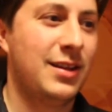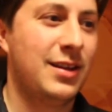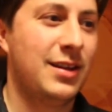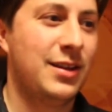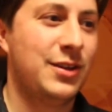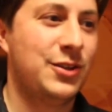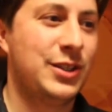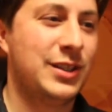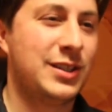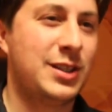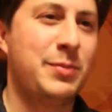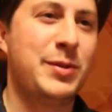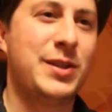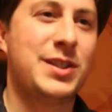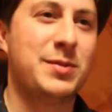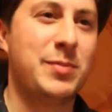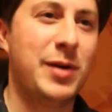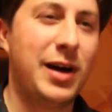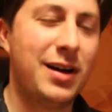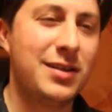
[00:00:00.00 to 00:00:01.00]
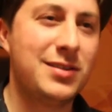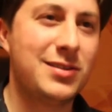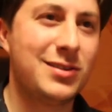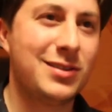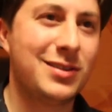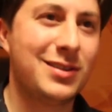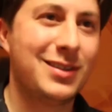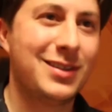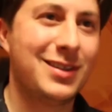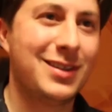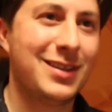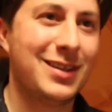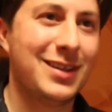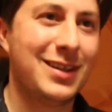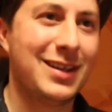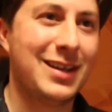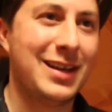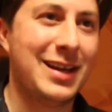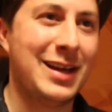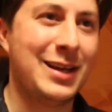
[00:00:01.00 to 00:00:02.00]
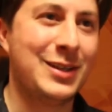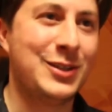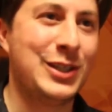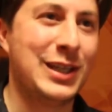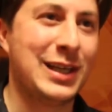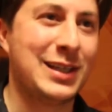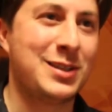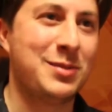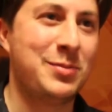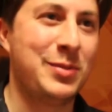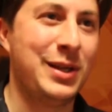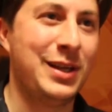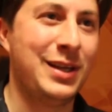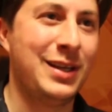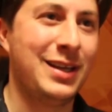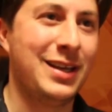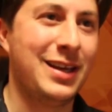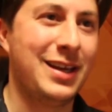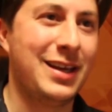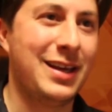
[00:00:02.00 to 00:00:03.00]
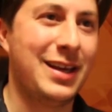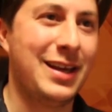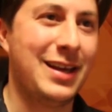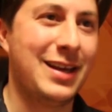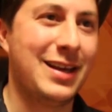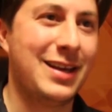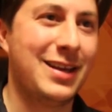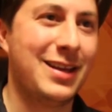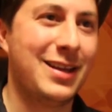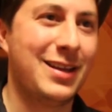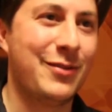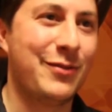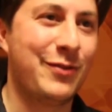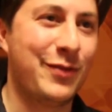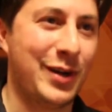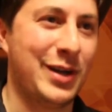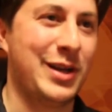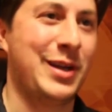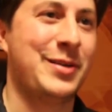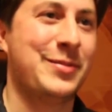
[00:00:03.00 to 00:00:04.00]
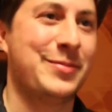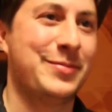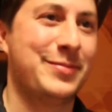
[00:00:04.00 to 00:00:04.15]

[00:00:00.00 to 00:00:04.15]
She has to be smart and she has to be funny.